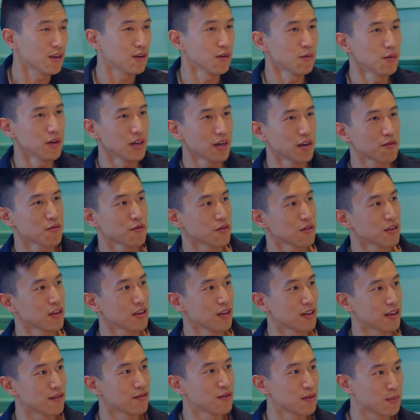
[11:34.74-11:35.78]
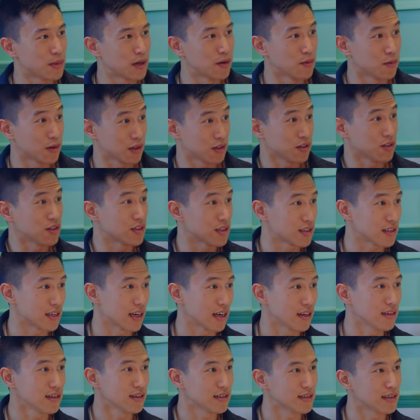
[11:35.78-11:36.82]
You know what I really love about what you just
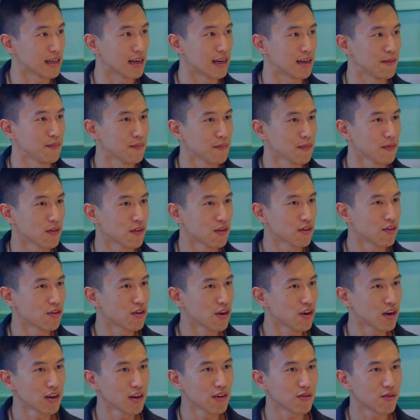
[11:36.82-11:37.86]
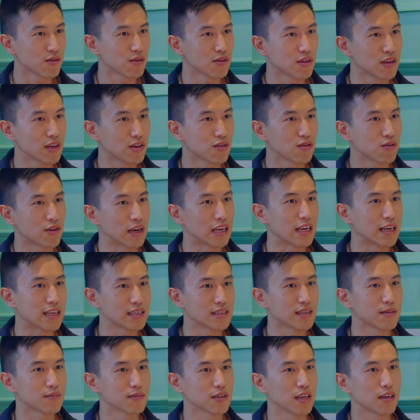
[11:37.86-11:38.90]
said is that you're not really creating
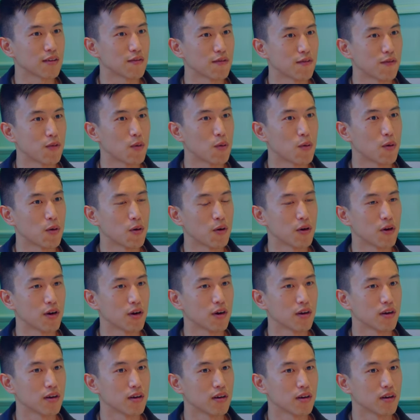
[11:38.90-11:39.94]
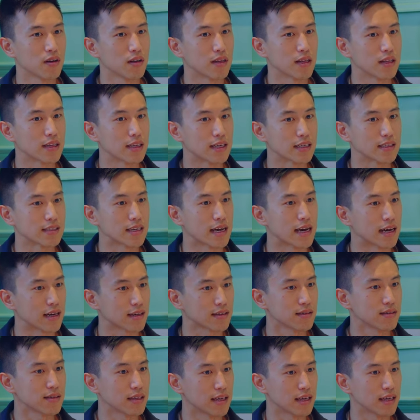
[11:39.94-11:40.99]
something for like
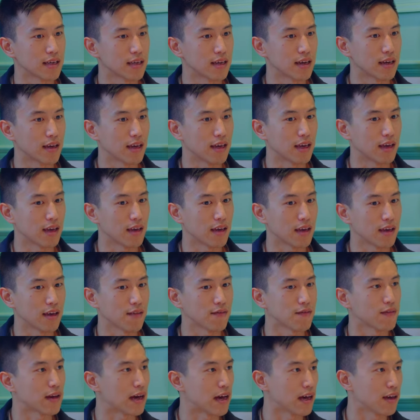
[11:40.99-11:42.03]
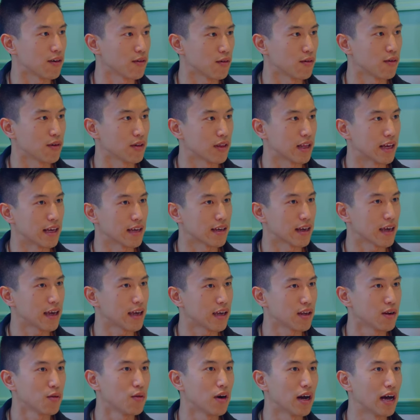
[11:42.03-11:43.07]
tackling a fad, or like, hey,
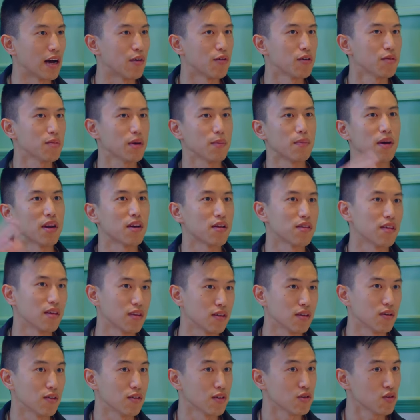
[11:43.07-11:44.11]
you know what, I want to be better than you.